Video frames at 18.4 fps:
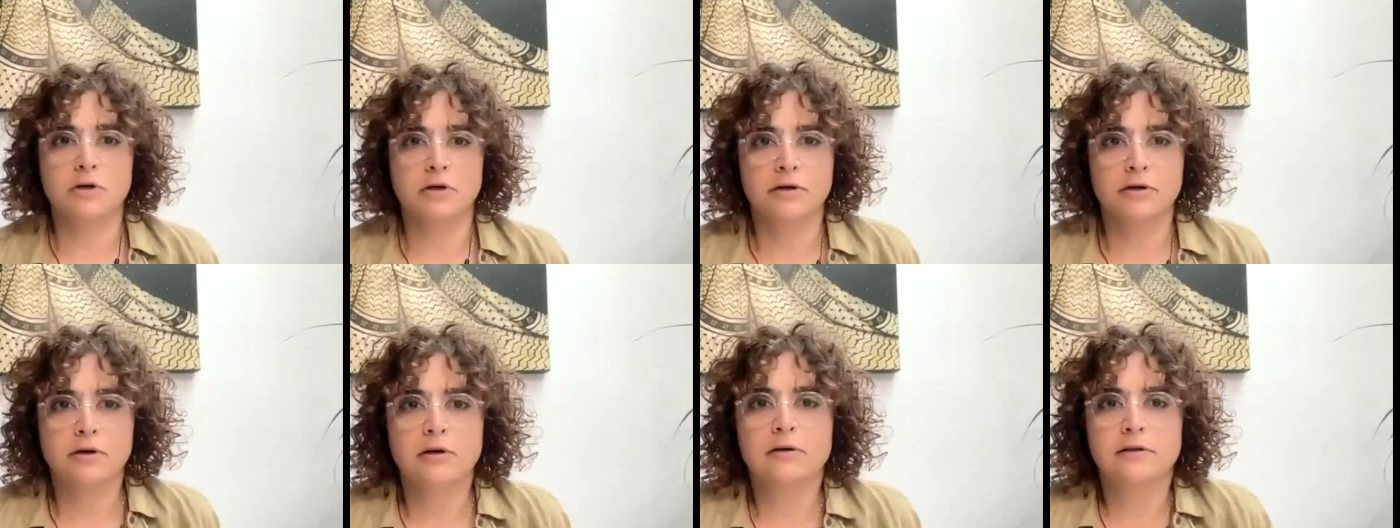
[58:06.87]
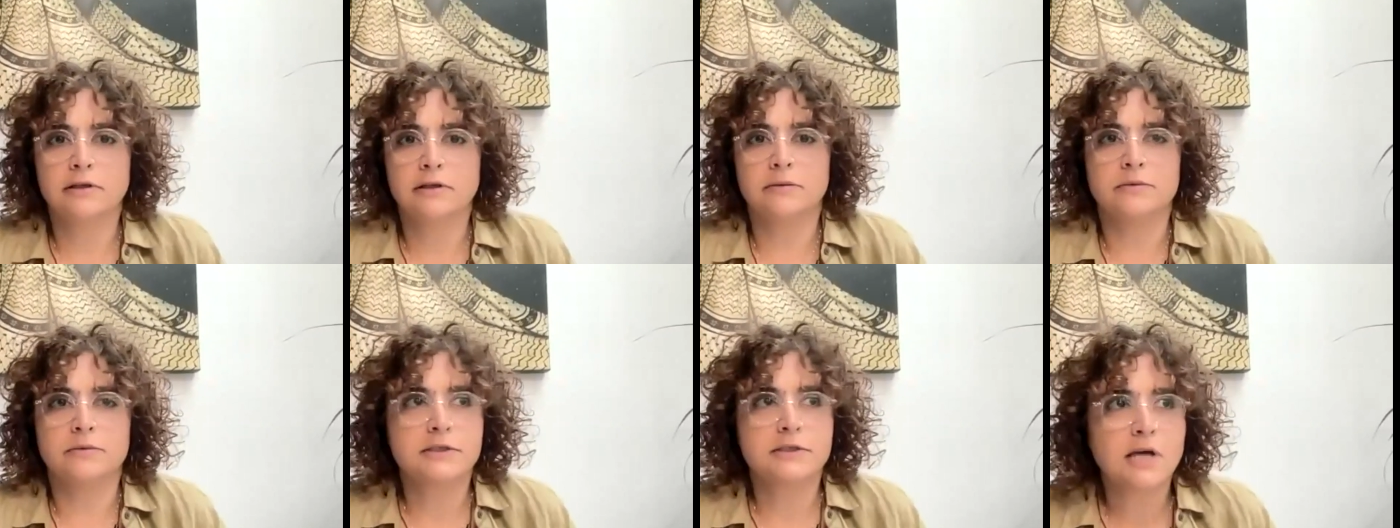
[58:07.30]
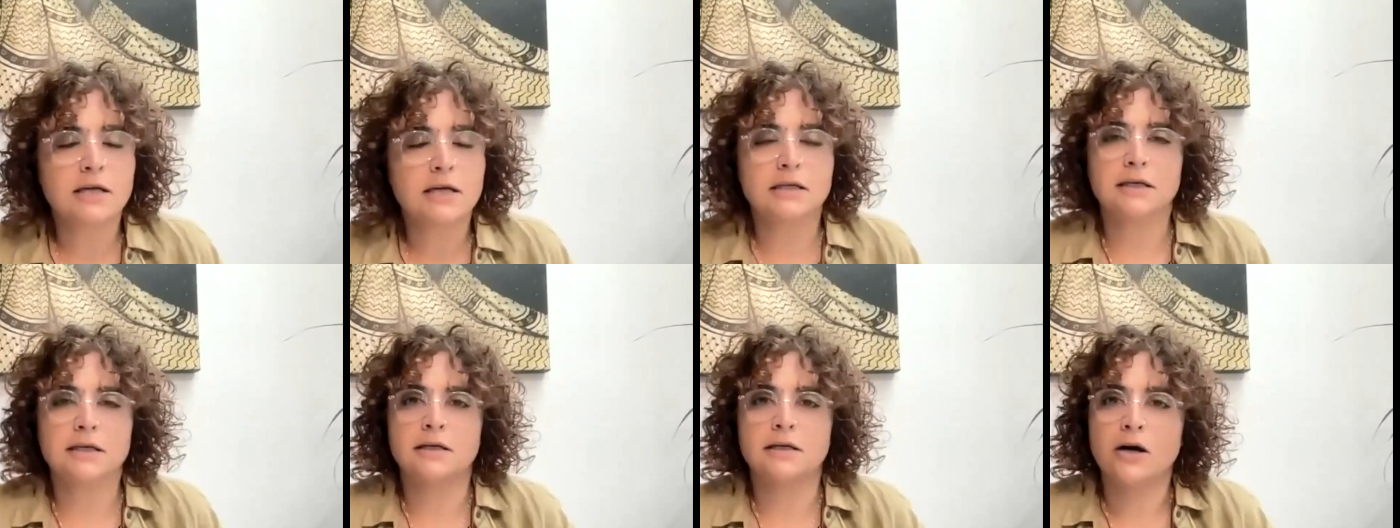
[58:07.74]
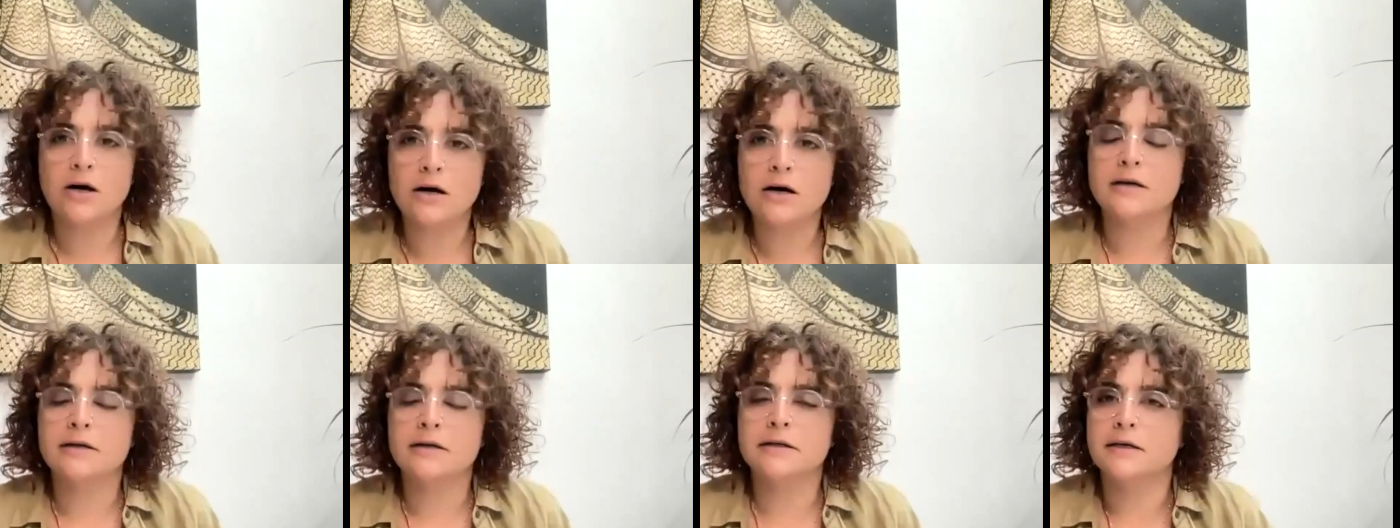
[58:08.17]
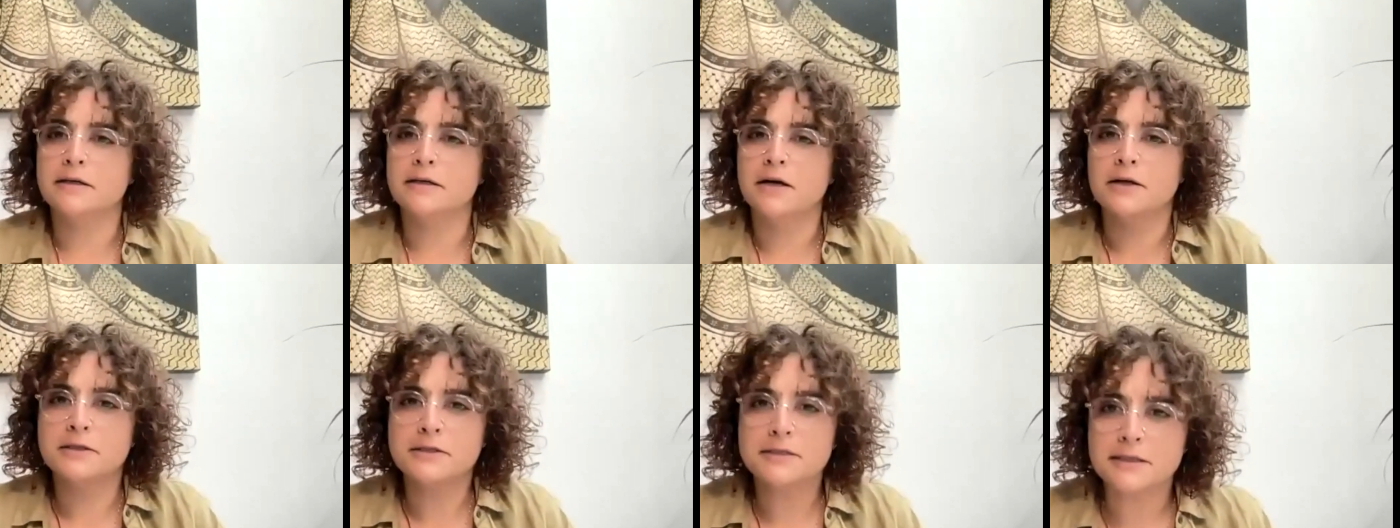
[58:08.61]
currently residing on an
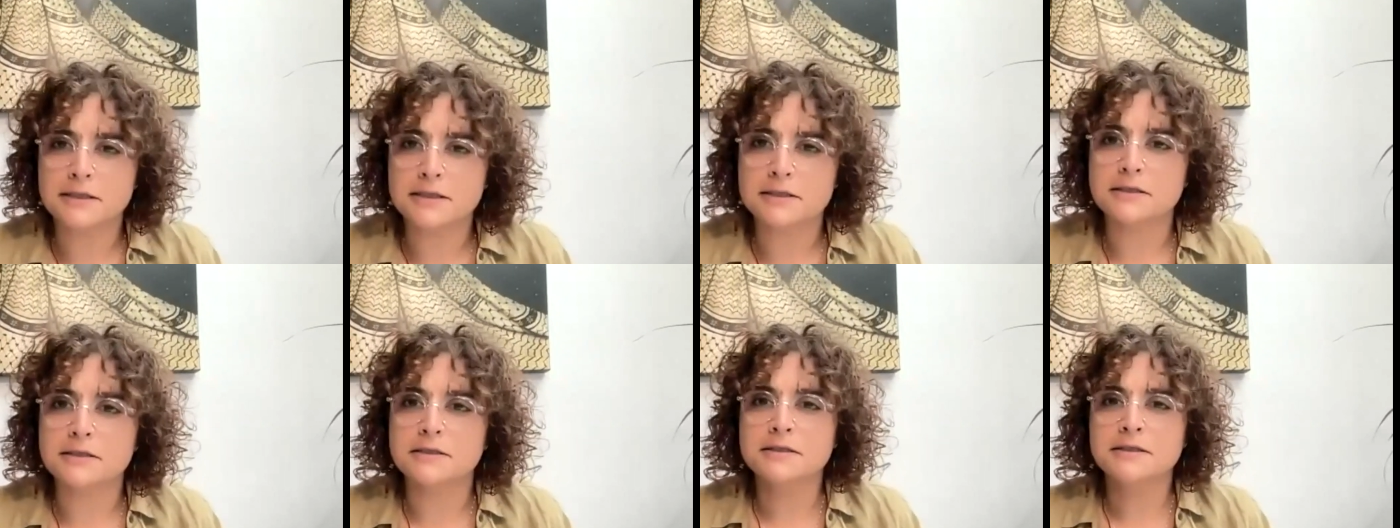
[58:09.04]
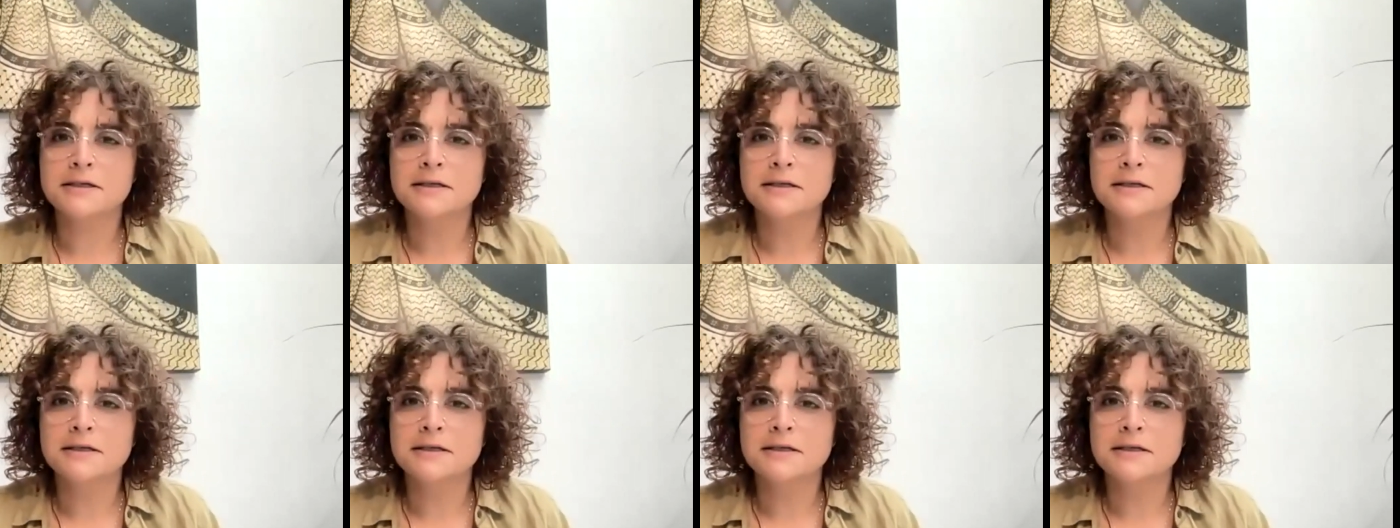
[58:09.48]
unceded